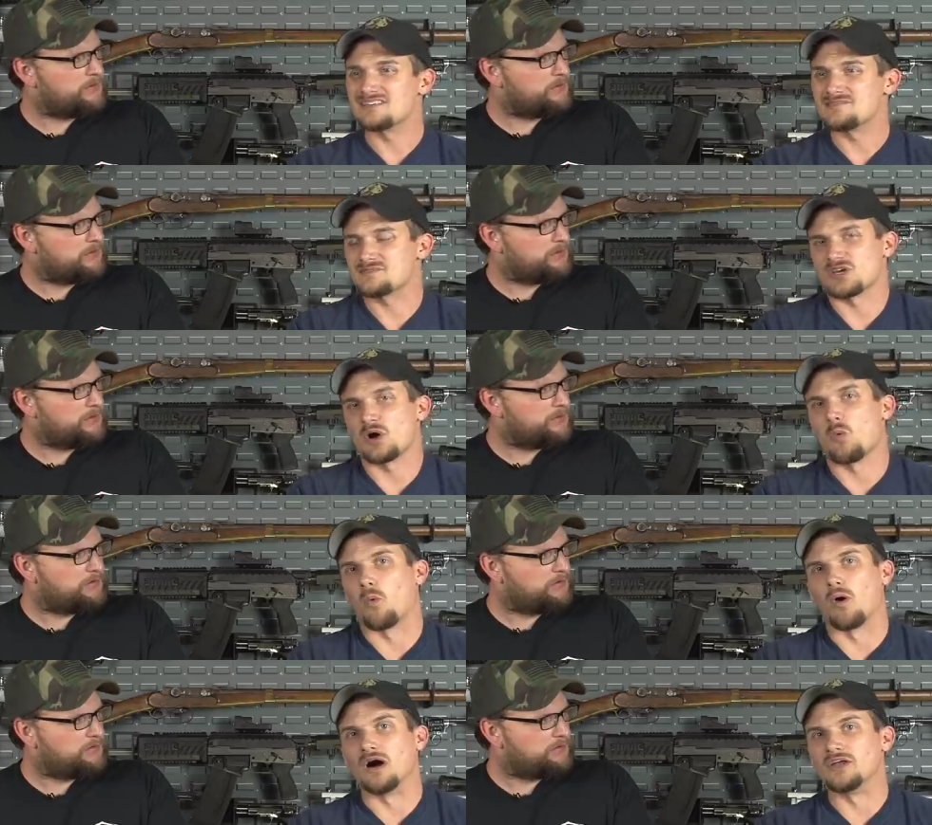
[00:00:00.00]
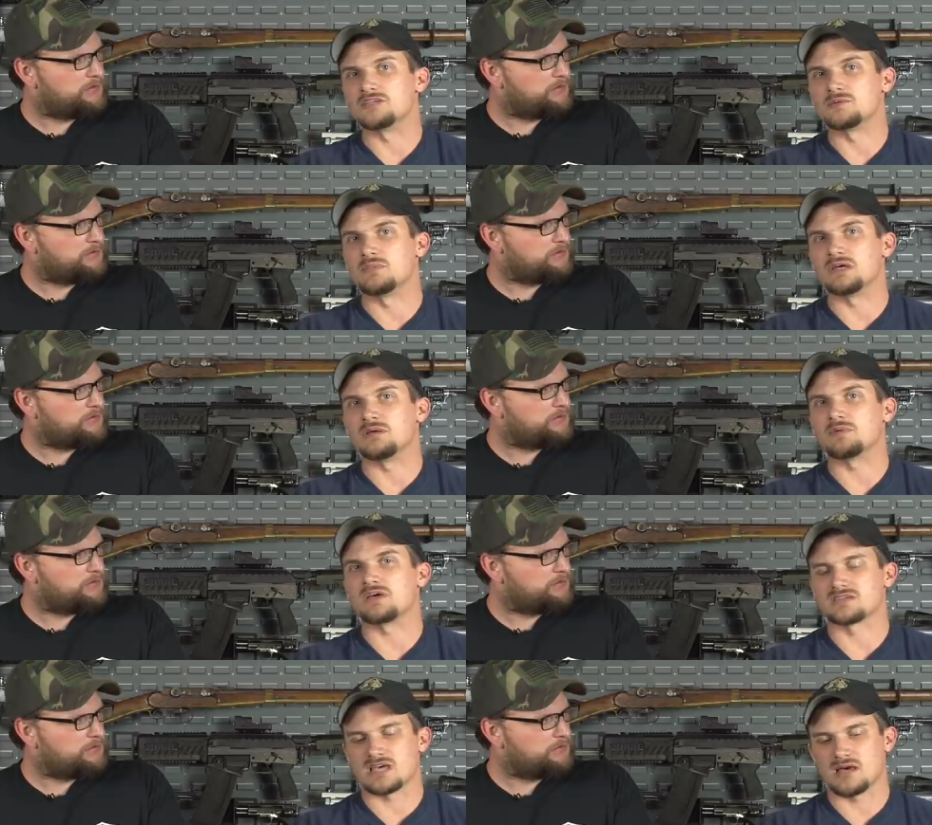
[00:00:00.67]
Speaker 1: so what to me?
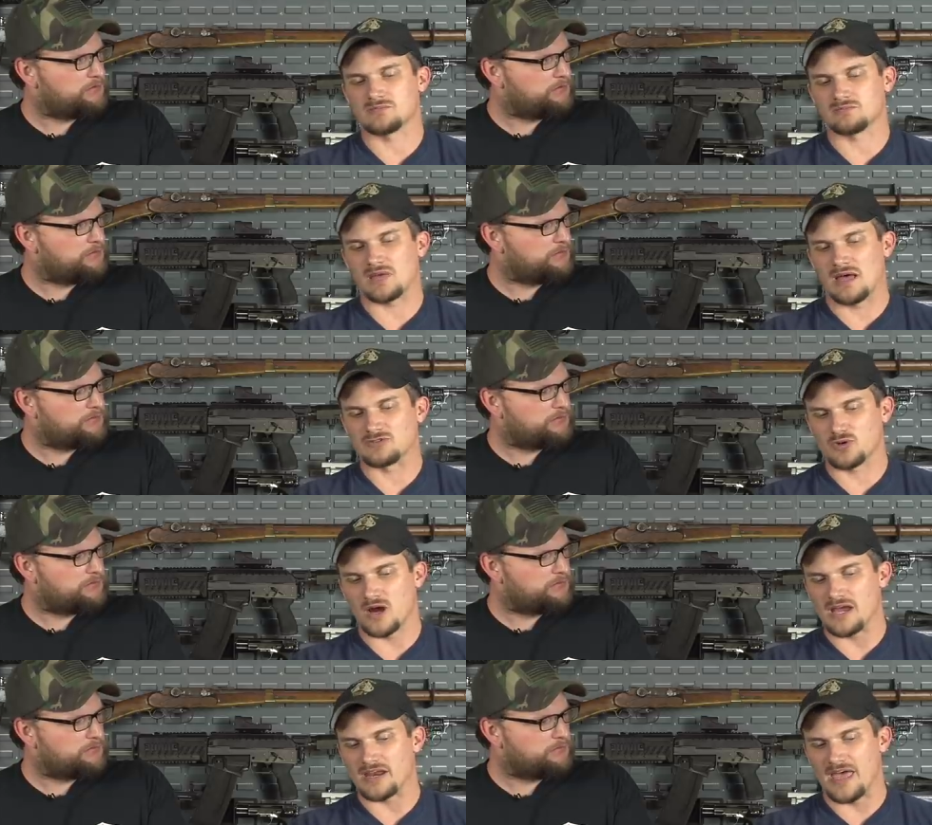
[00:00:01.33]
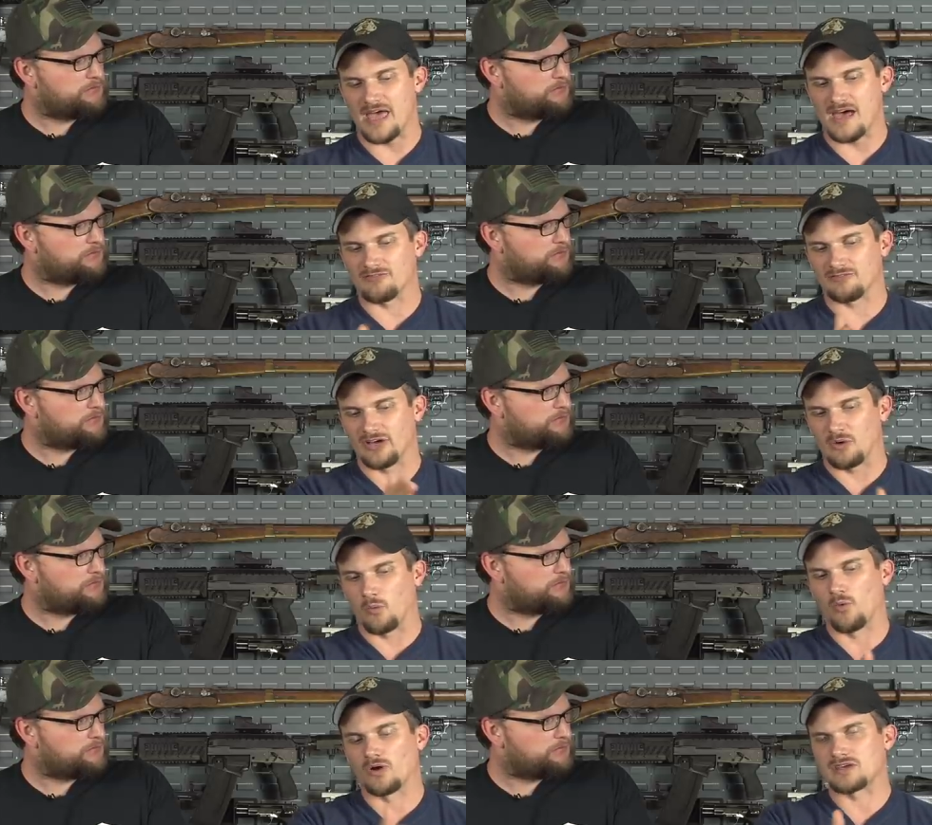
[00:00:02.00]
Because I, I try to have
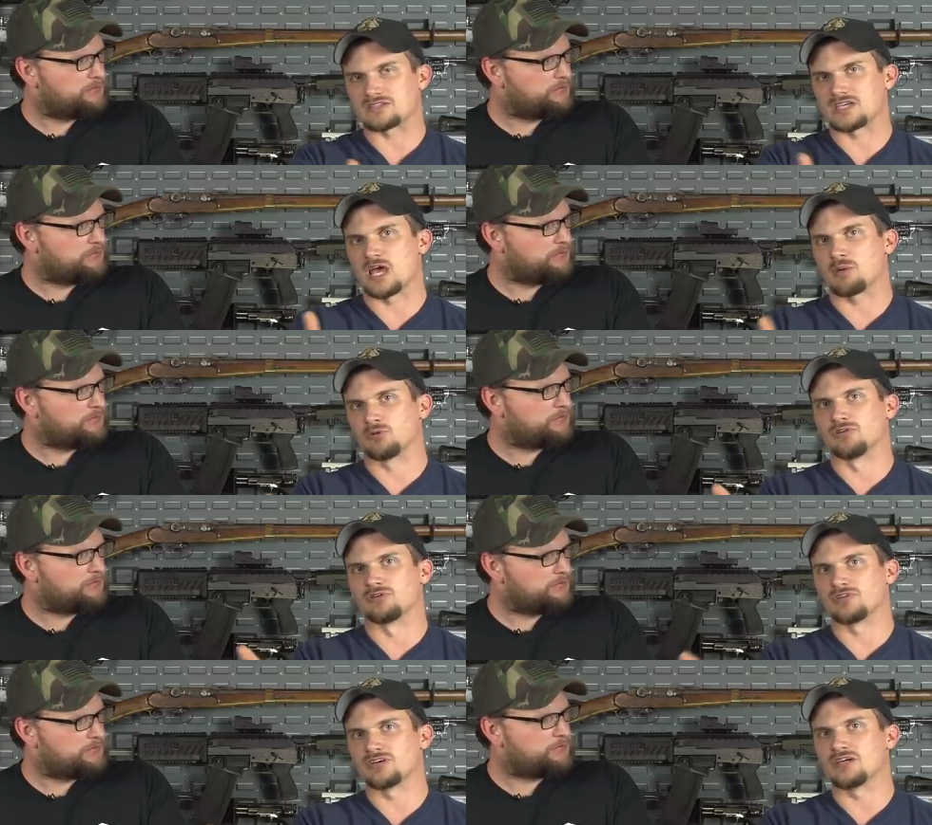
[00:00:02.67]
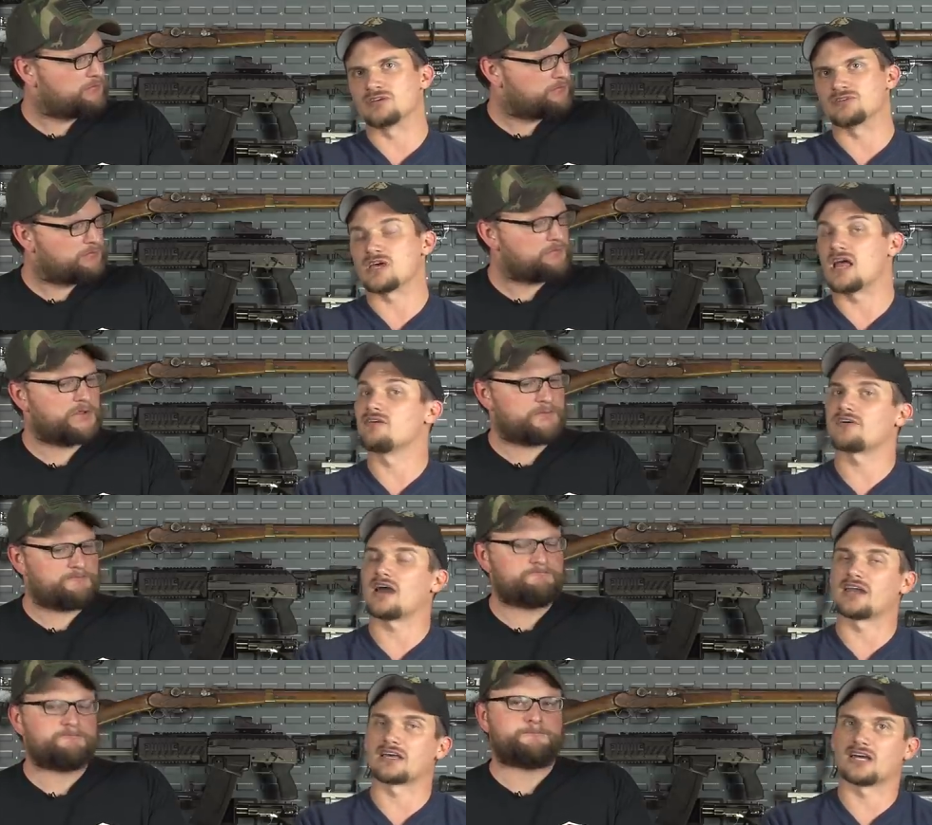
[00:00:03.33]
like one example of each, and I've yeah.
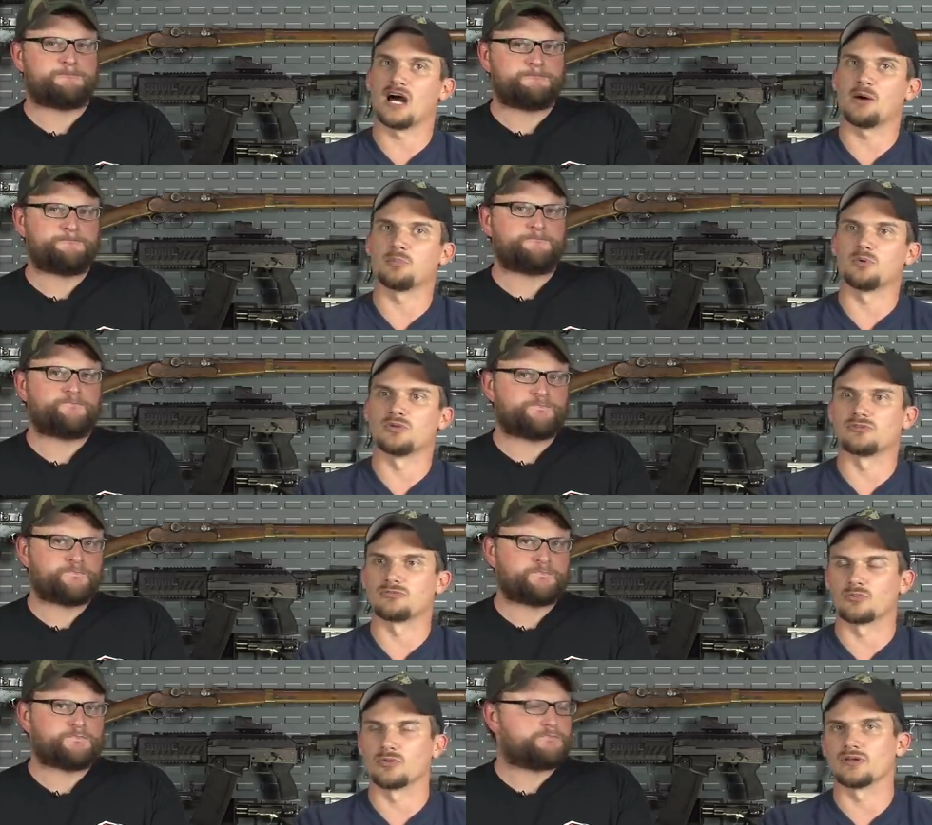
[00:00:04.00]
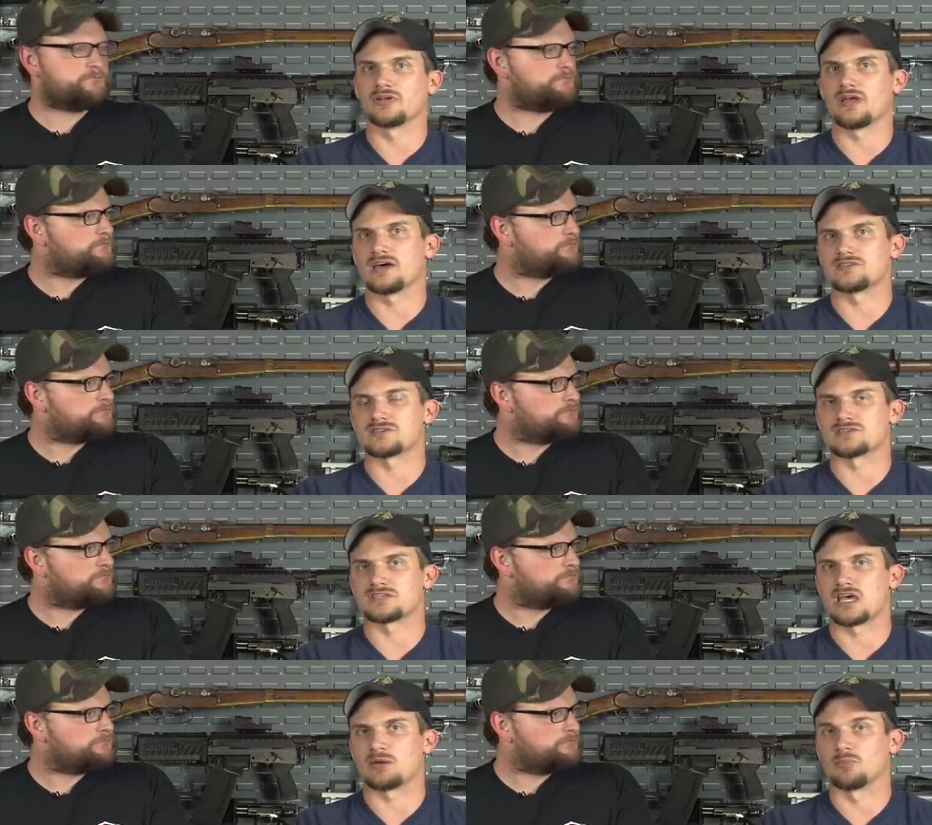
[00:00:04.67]
got a couple of really nice
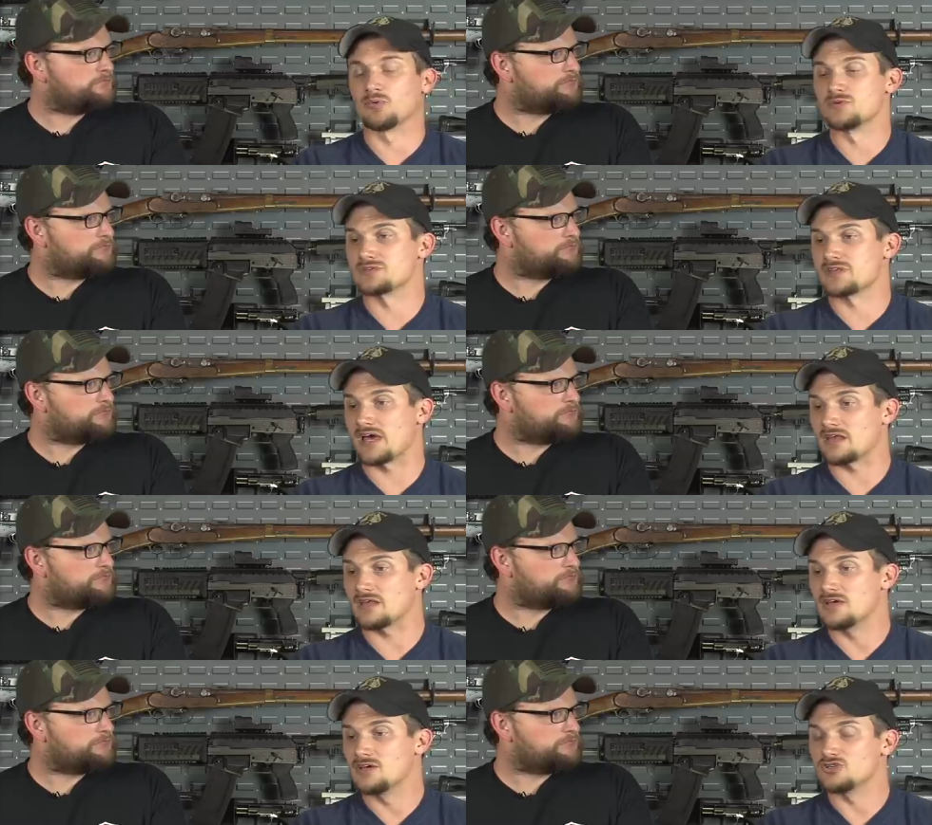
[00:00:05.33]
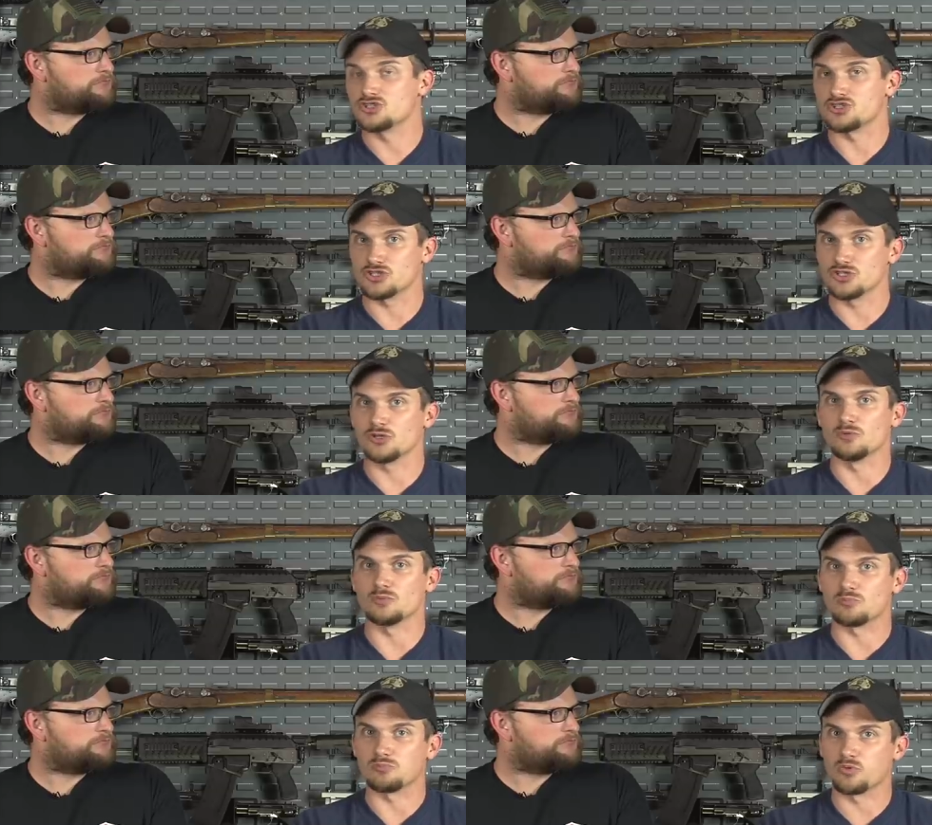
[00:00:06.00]
examples that
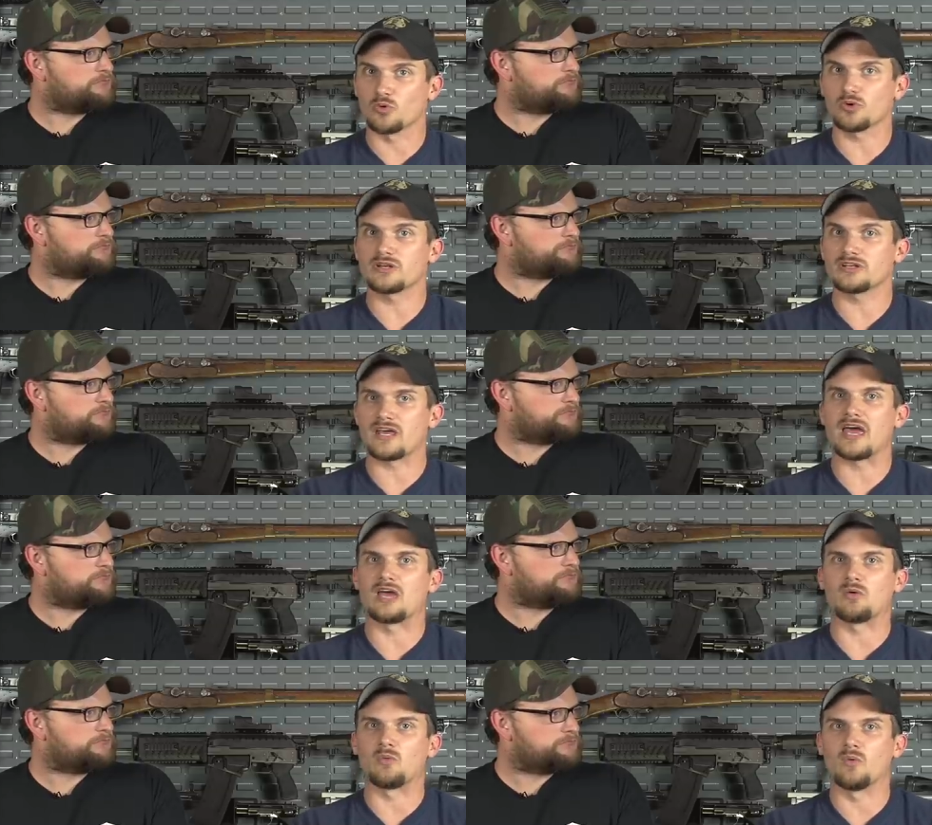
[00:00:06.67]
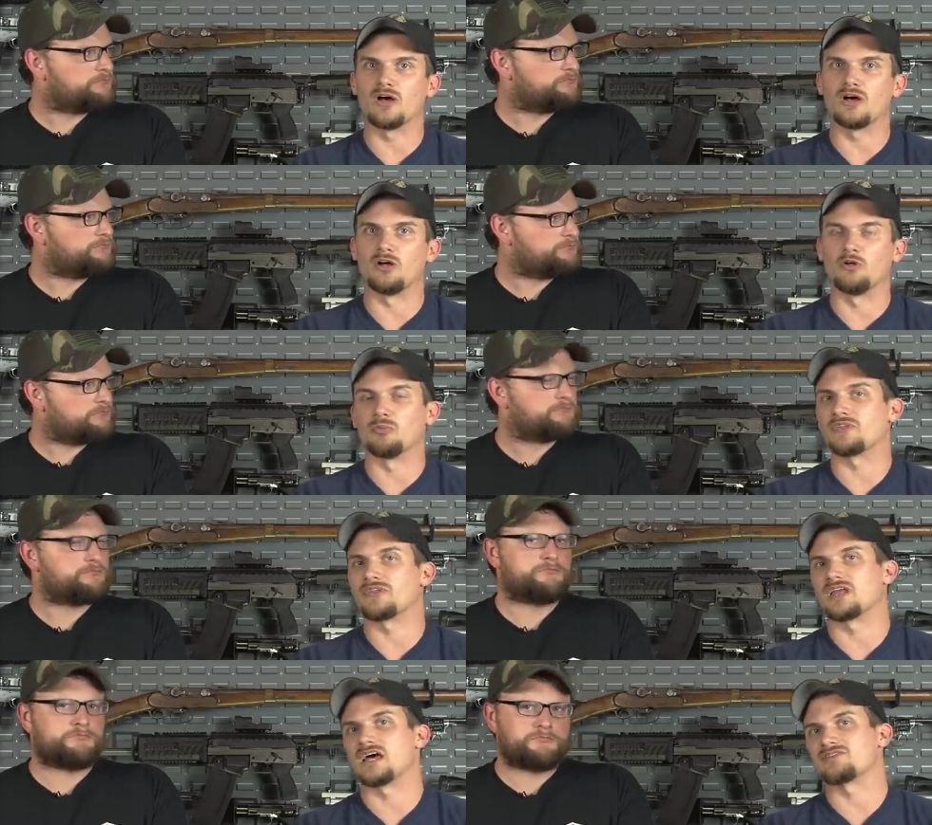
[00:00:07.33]
shoot pretty dang well,
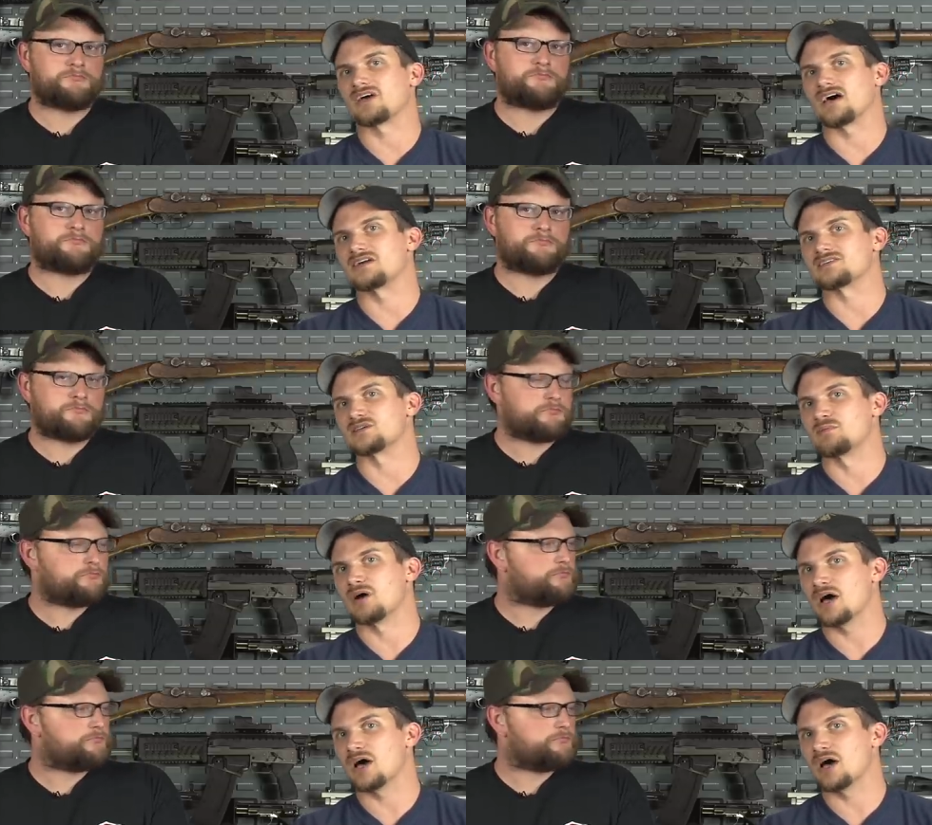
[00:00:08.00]
but then I've got some